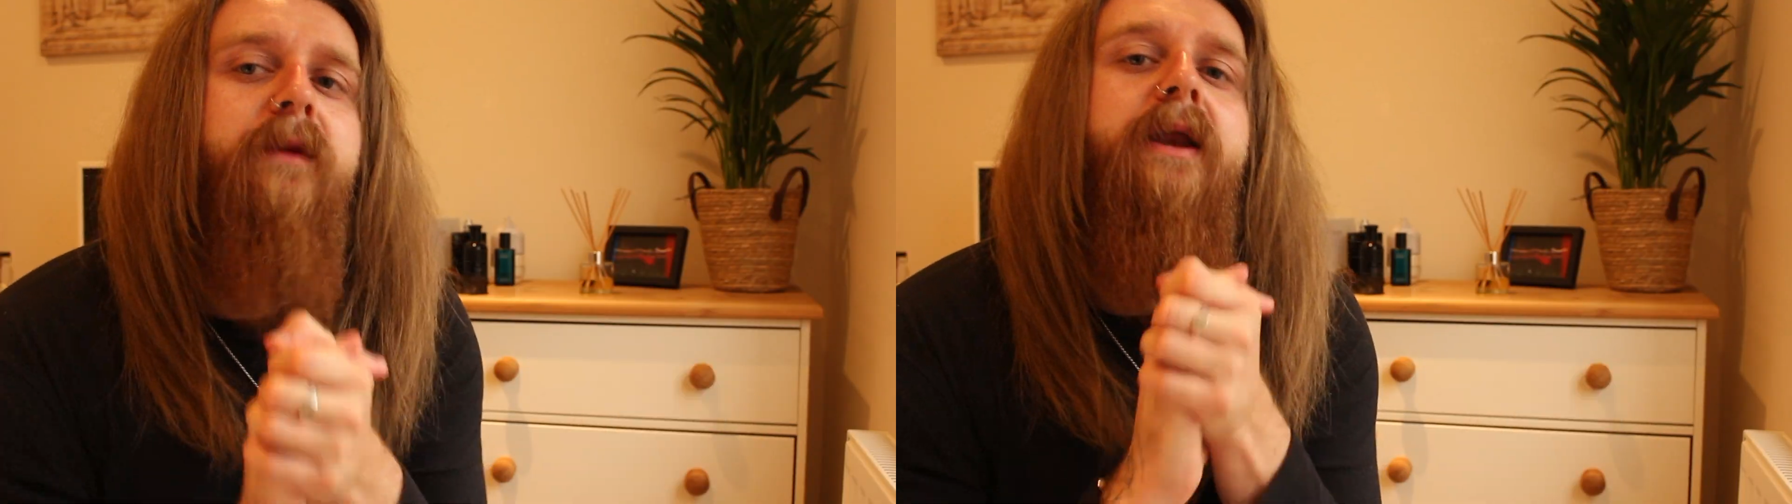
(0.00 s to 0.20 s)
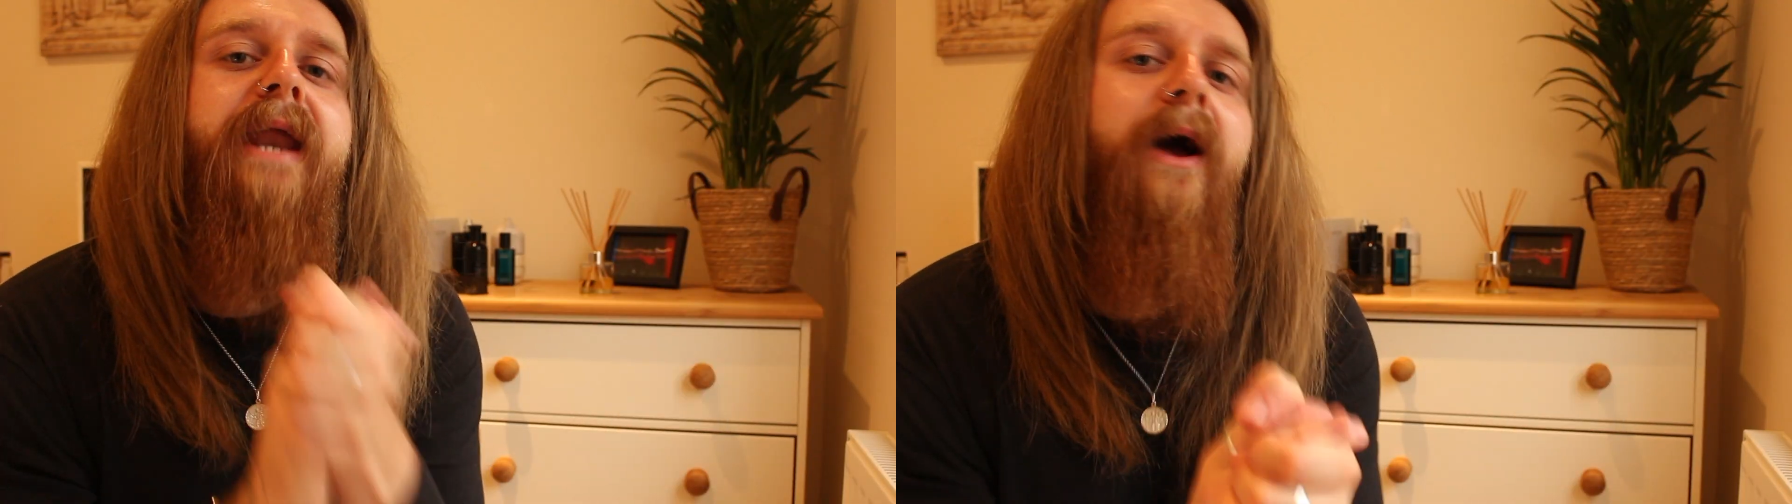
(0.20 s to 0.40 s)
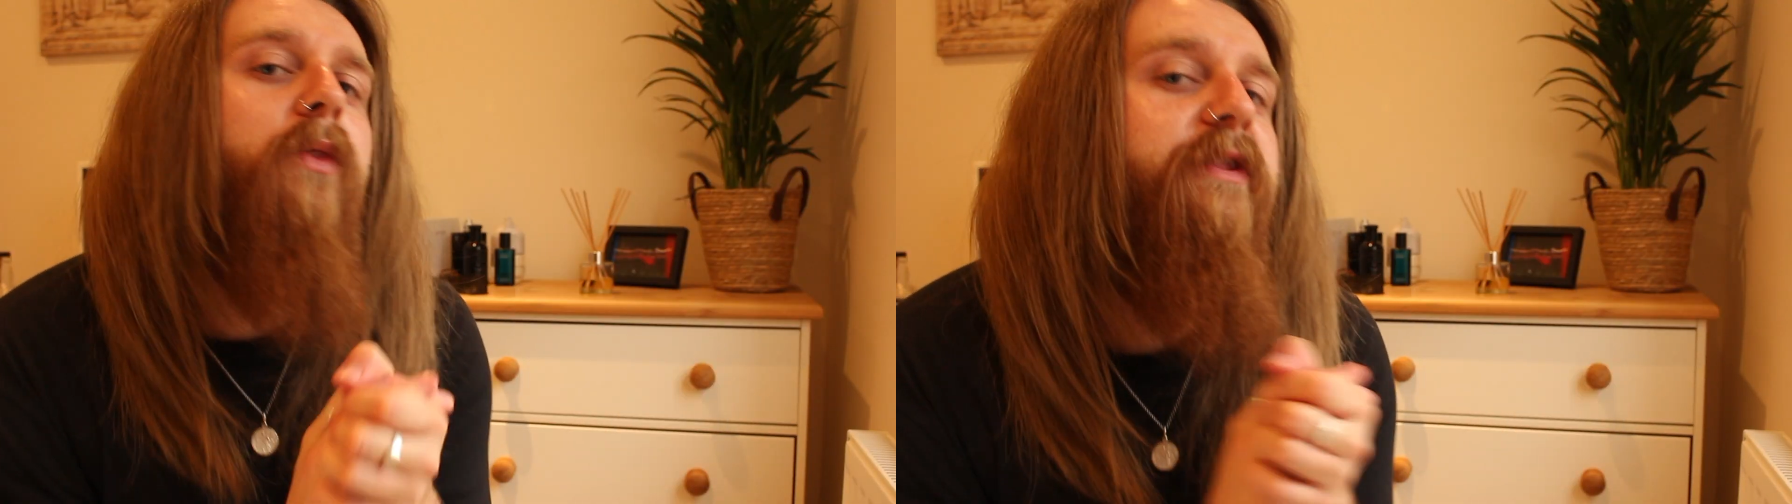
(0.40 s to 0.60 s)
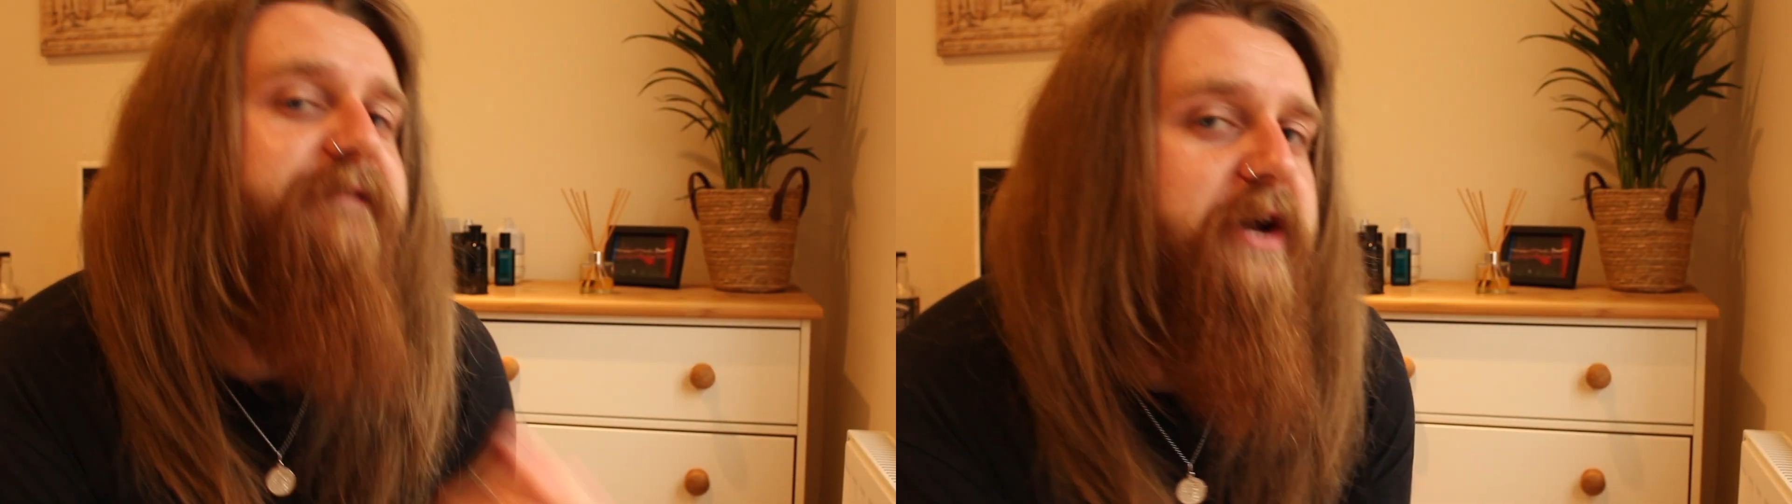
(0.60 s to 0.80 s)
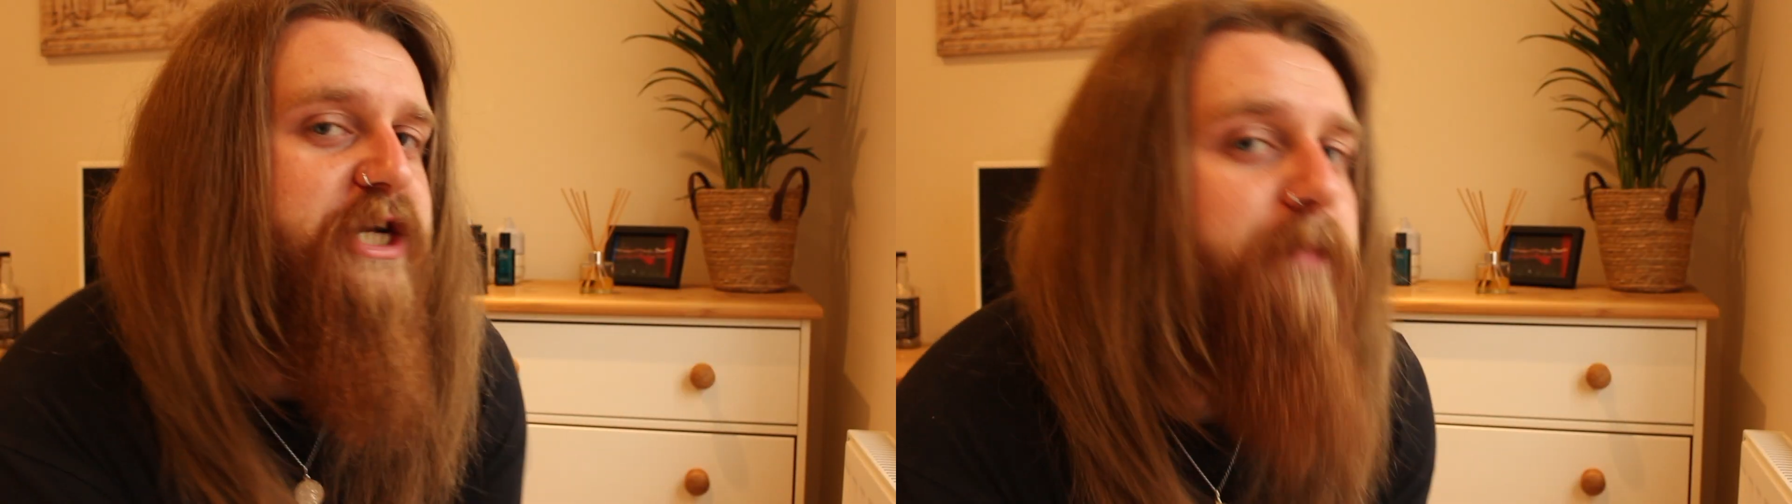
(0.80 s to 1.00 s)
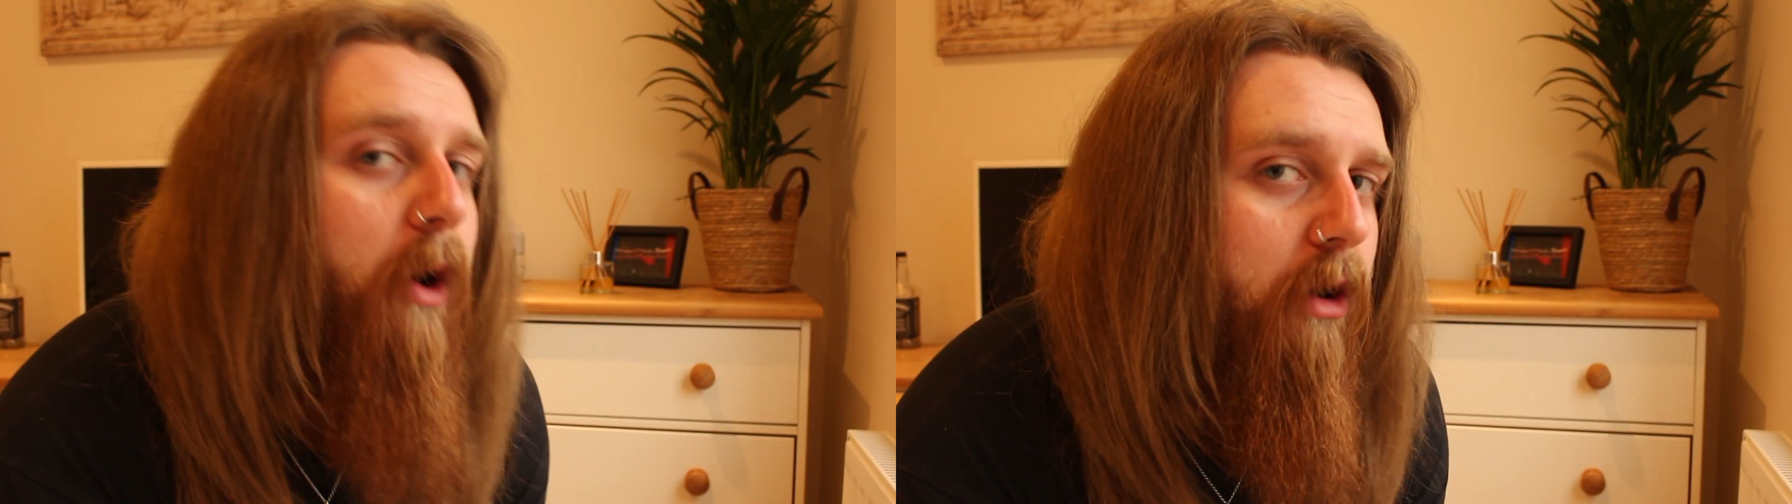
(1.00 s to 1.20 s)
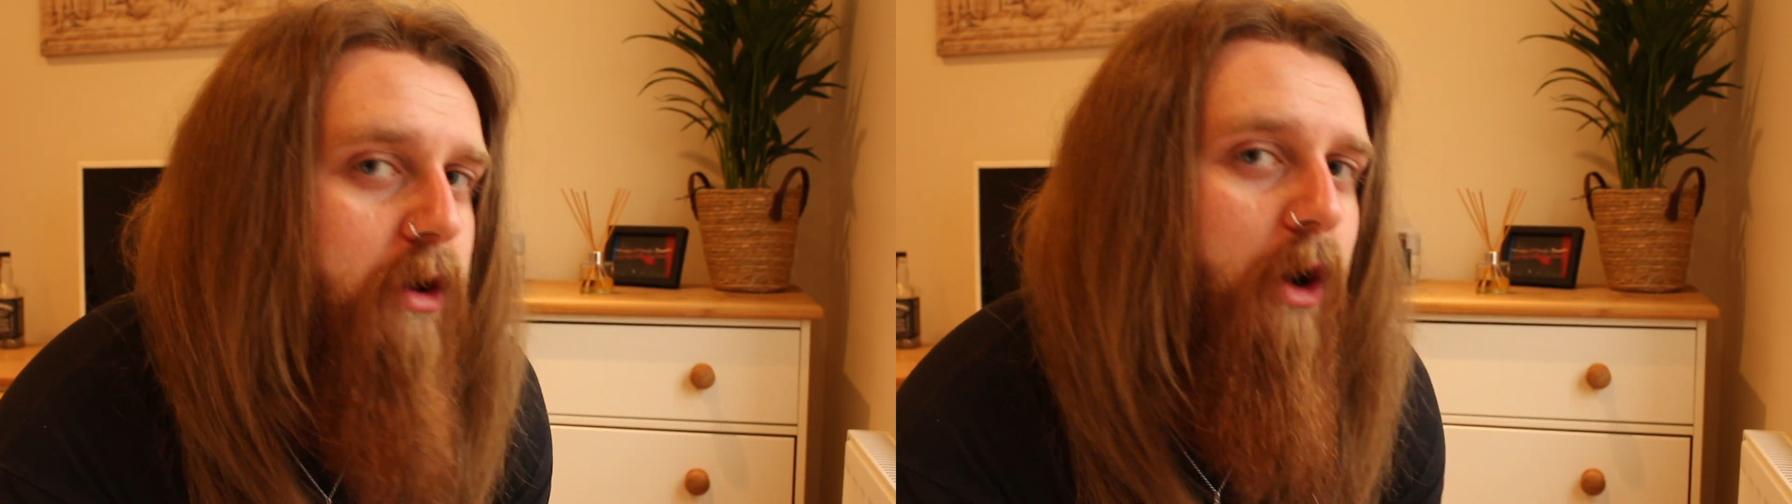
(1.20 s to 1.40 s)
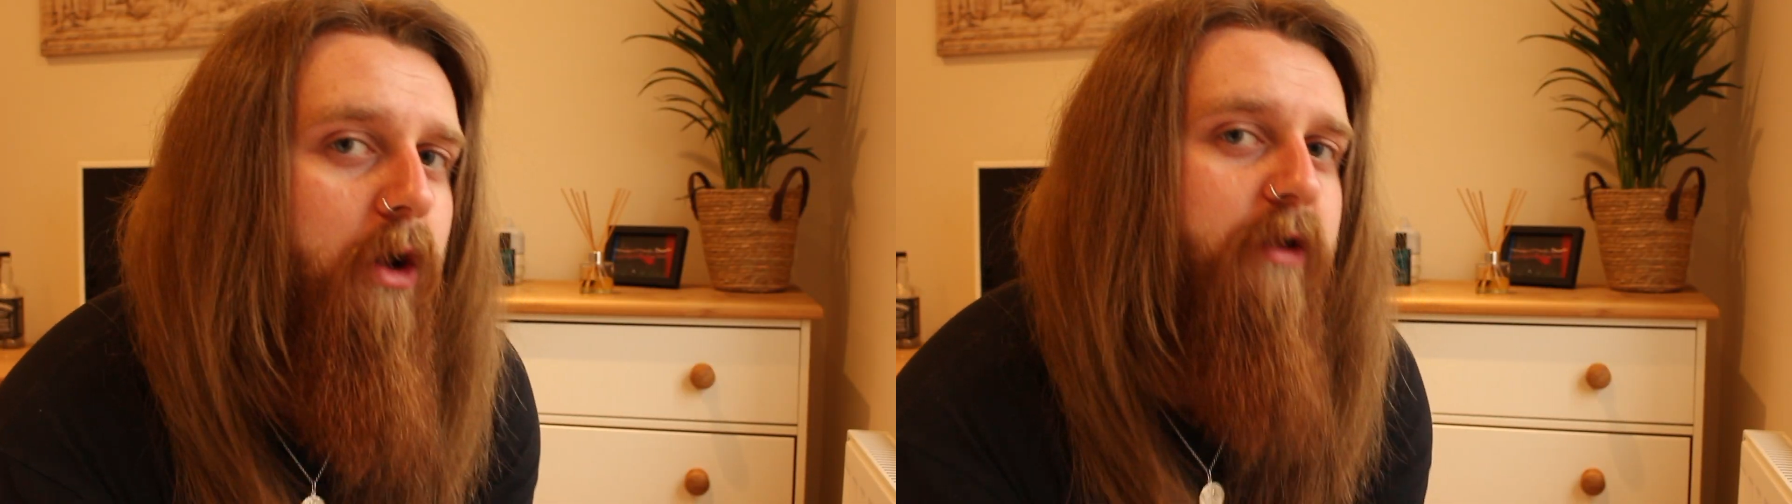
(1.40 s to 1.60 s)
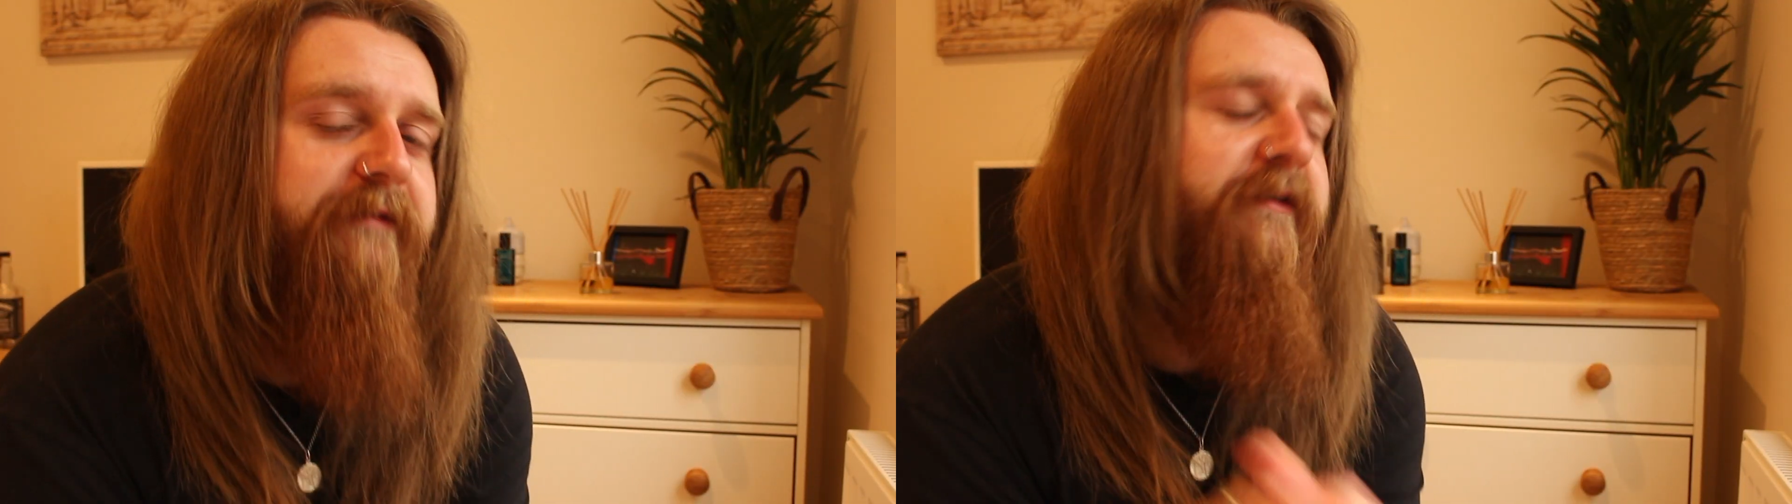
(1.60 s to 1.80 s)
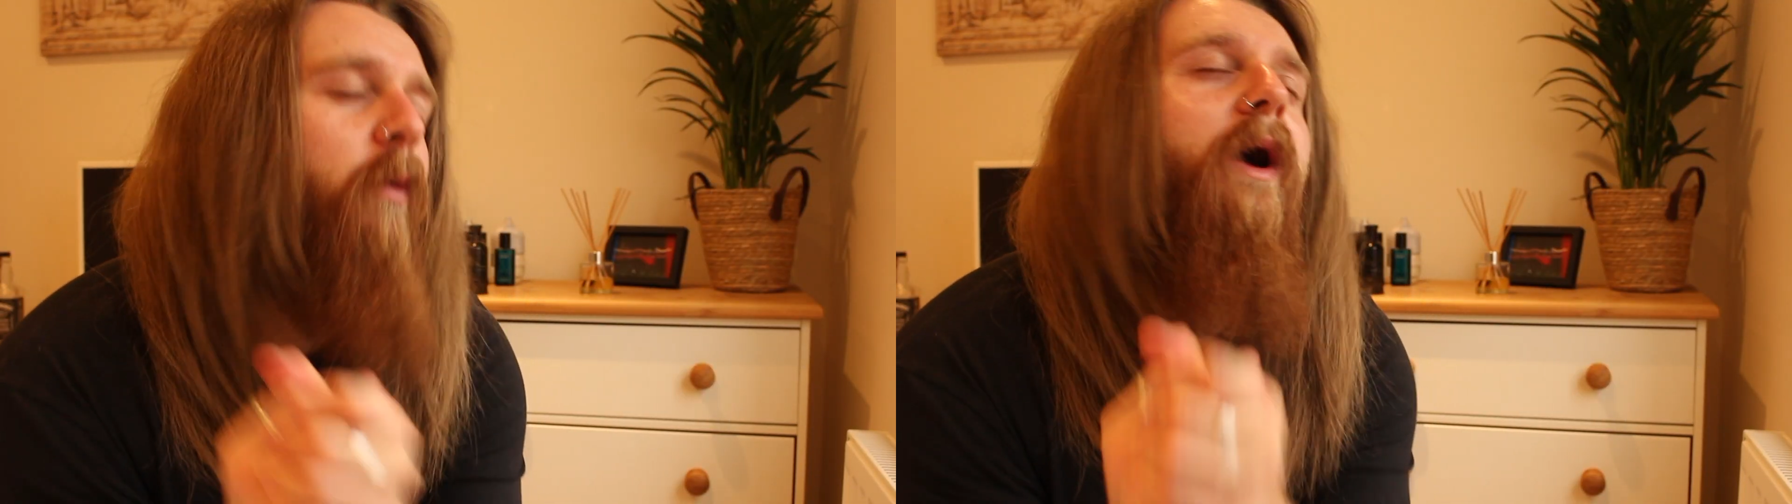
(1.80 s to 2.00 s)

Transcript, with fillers: Now, the first port of call for